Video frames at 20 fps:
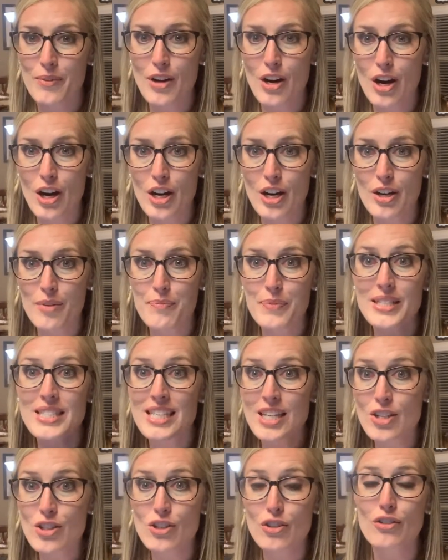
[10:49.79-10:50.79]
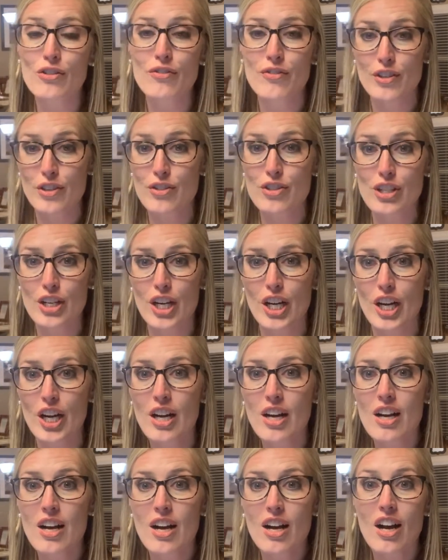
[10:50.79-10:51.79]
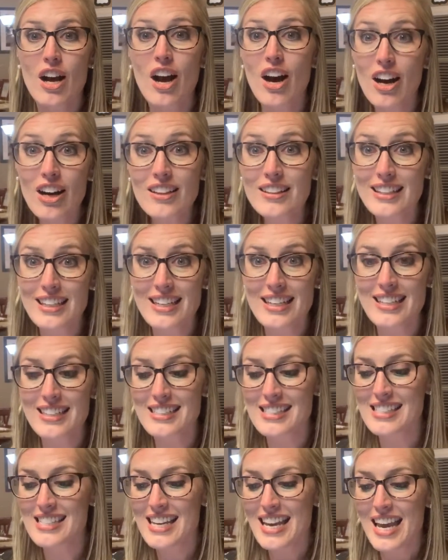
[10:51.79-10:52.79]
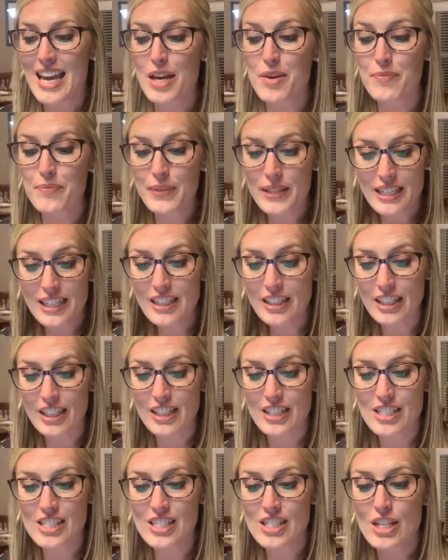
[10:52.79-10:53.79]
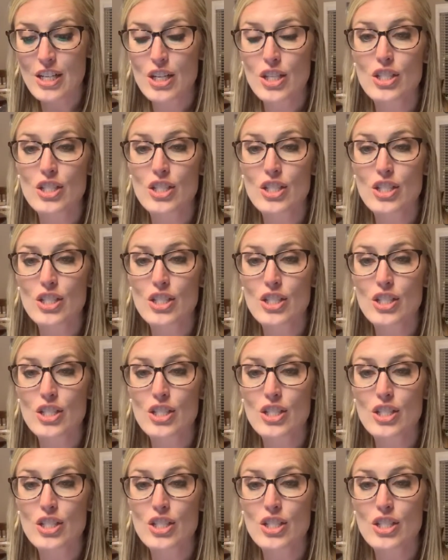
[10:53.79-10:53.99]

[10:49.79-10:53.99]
our potential future colleagues and peers.